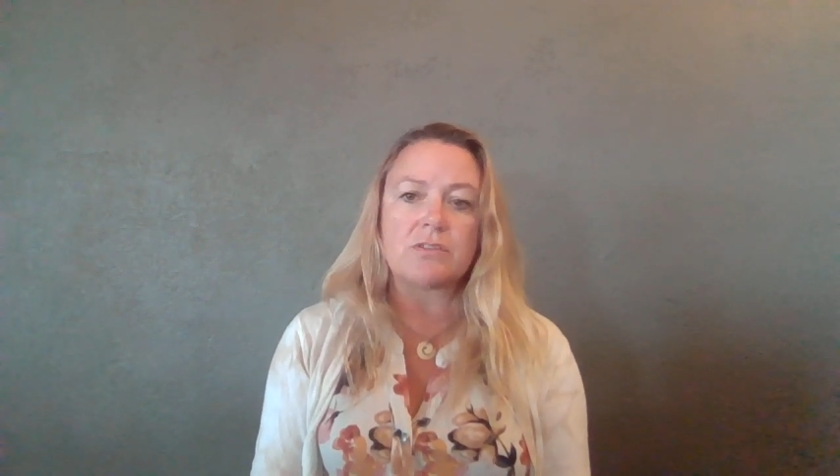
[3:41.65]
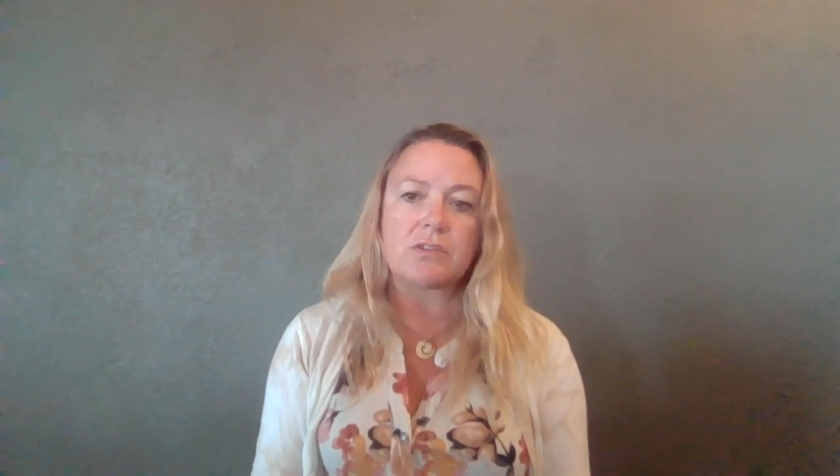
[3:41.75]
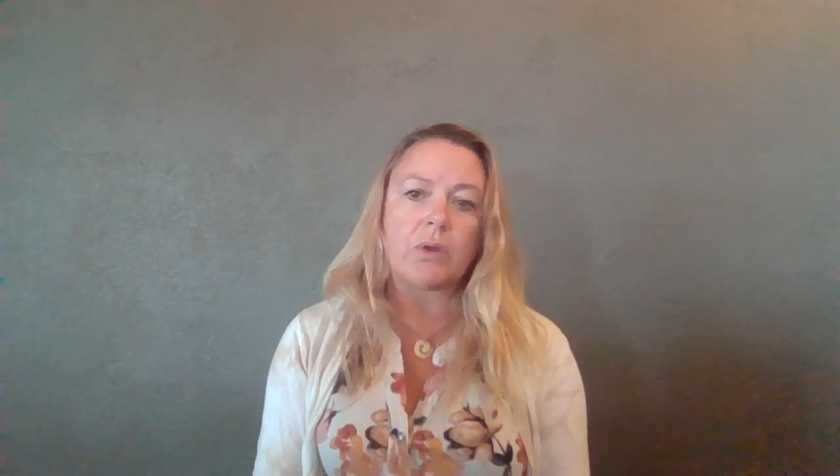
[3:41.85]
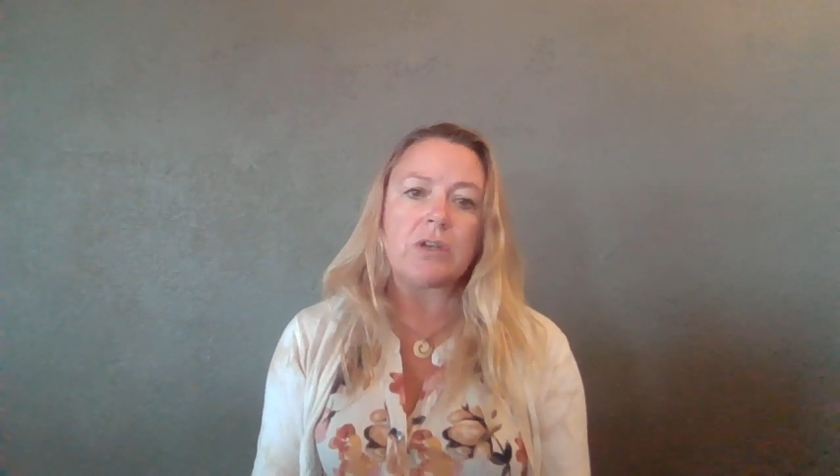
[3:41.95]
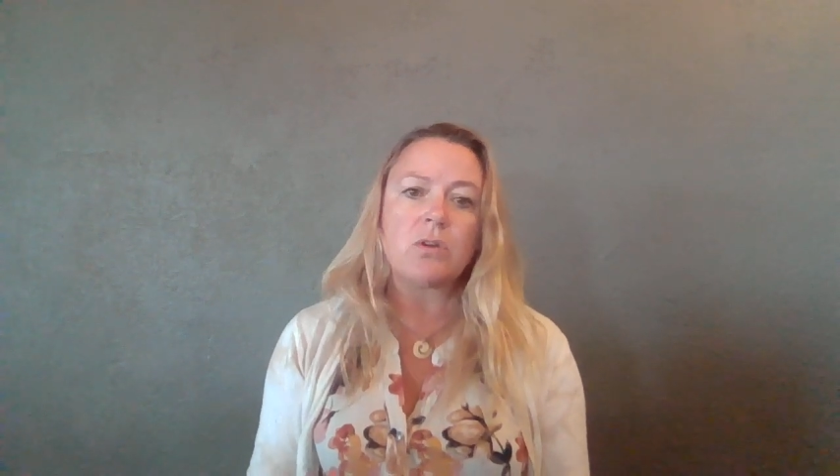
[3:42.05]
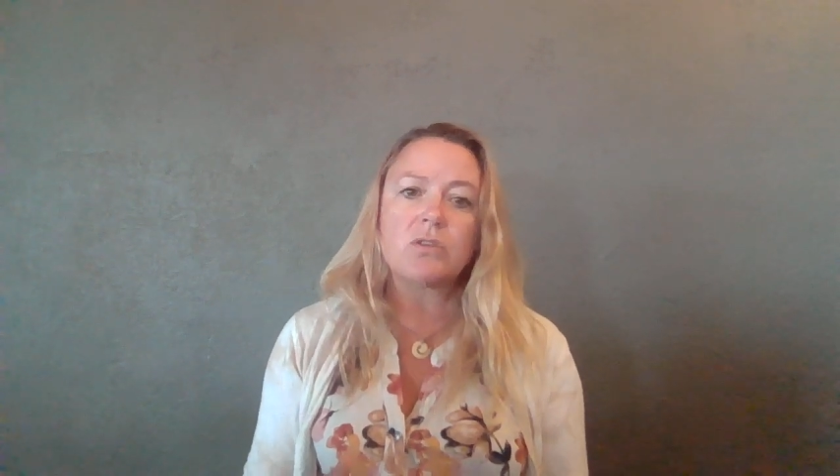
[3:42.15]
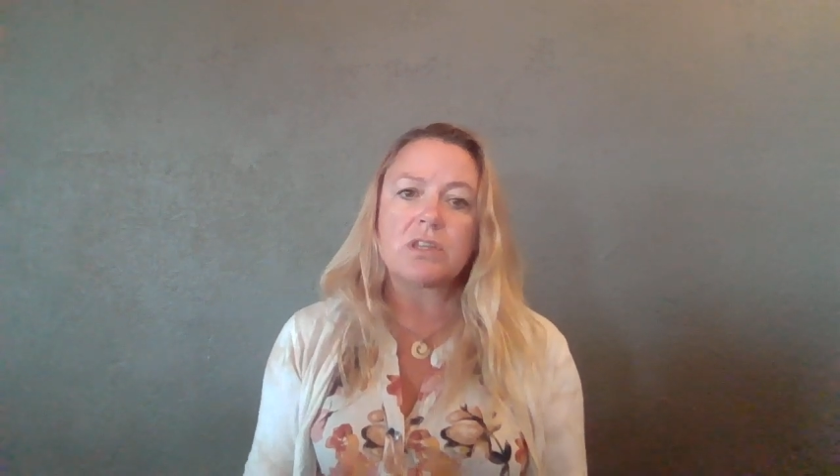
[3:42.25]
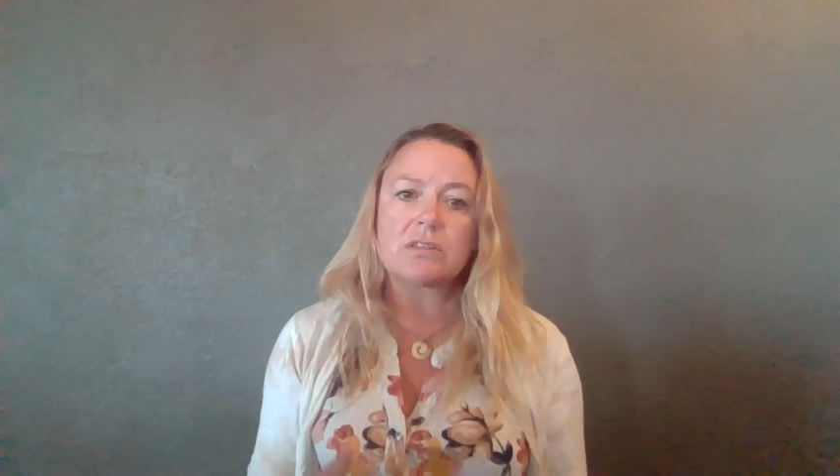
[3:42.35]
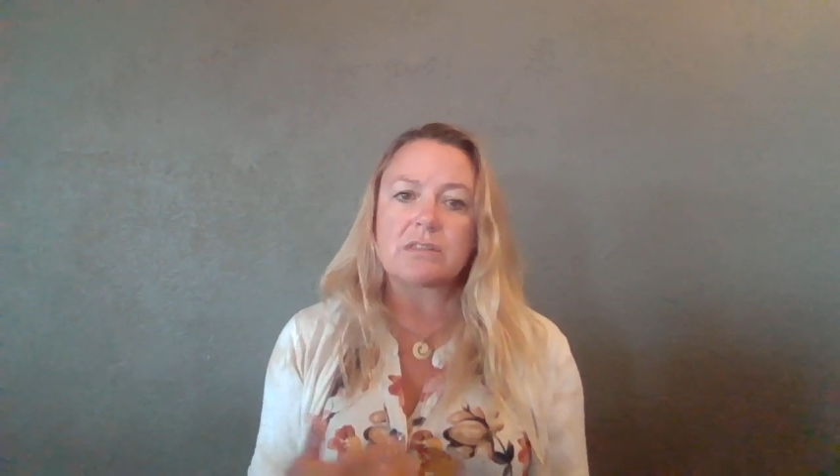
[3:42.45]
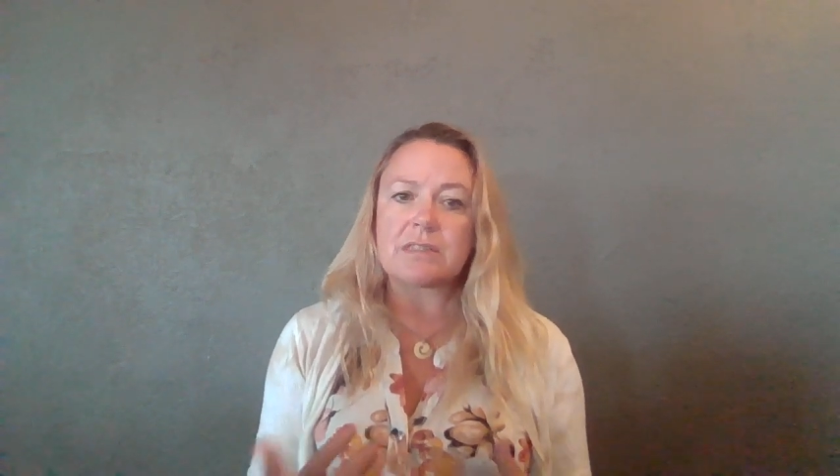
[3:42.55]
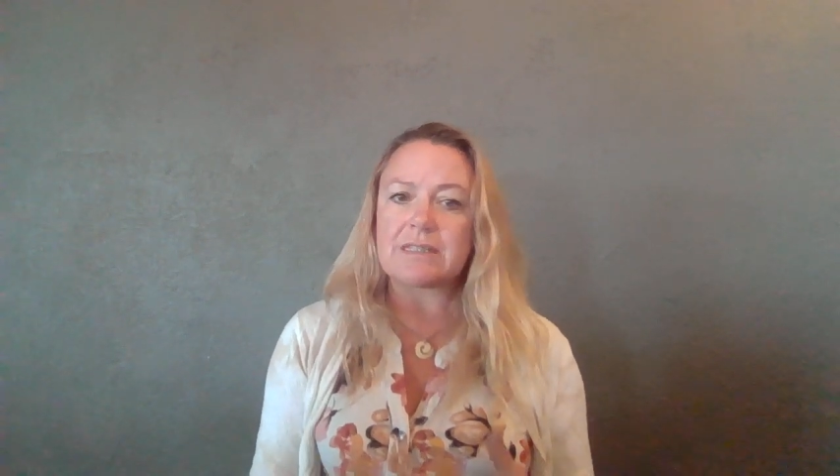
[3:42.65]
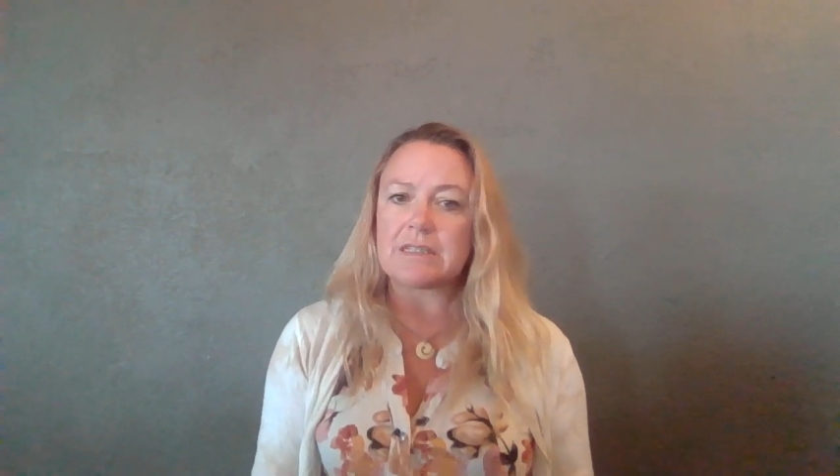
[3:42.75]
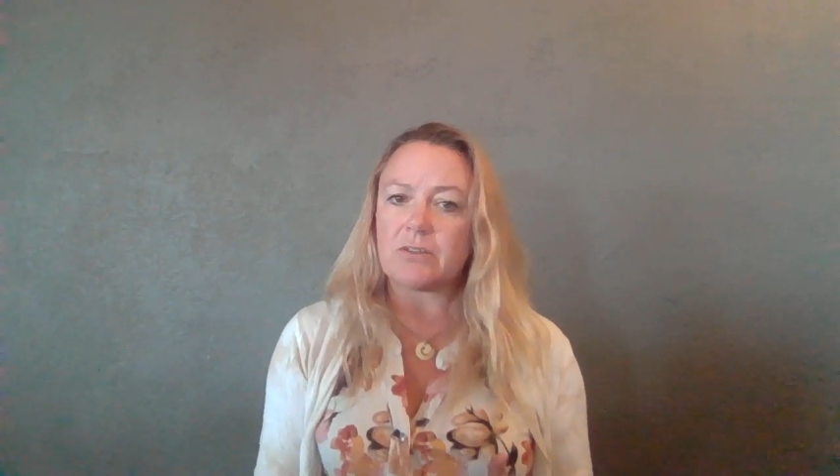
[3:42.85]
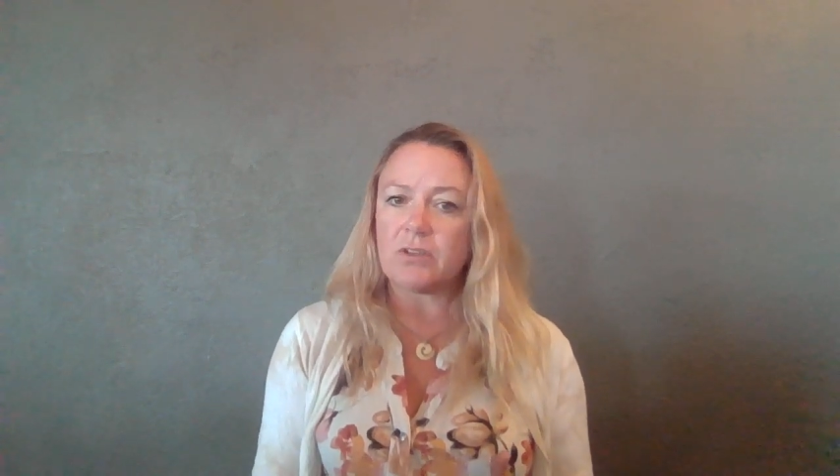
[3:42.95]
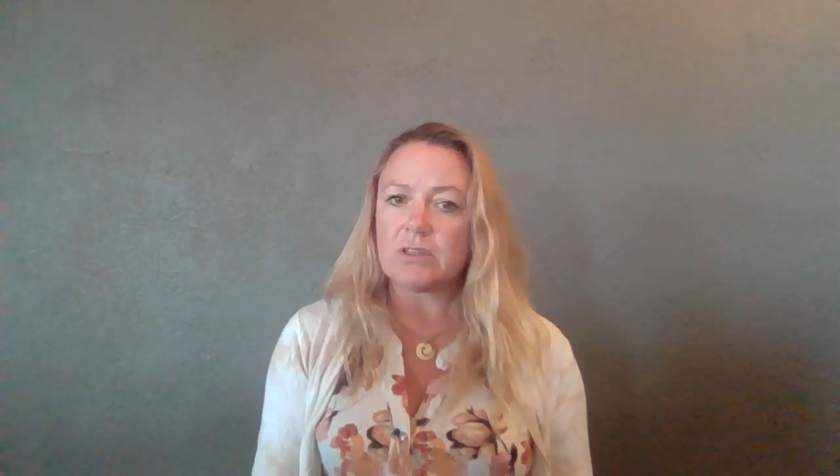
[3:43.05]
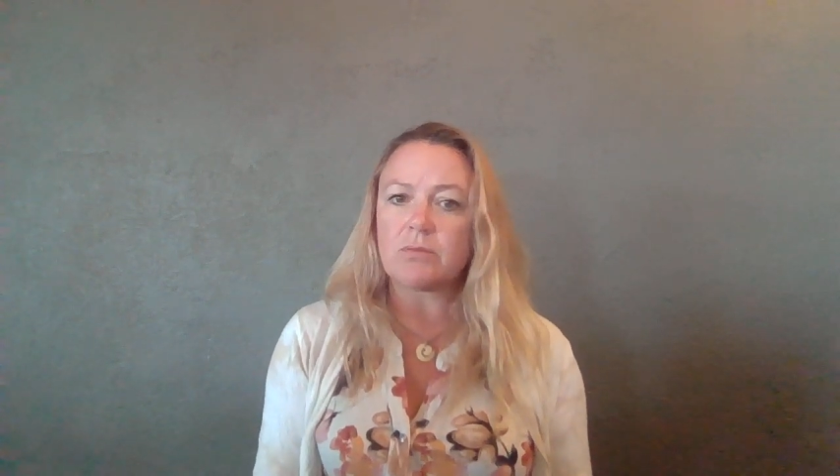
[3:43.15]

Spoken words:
So I know that this is different